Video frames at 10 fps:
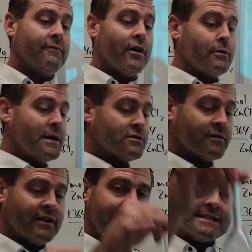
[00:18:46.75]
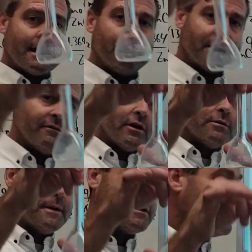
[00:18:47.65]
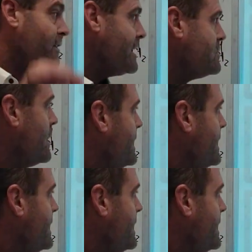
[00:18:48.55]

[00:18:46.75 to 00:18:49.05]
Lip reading: volumetric flask. How big a volumetric flask do I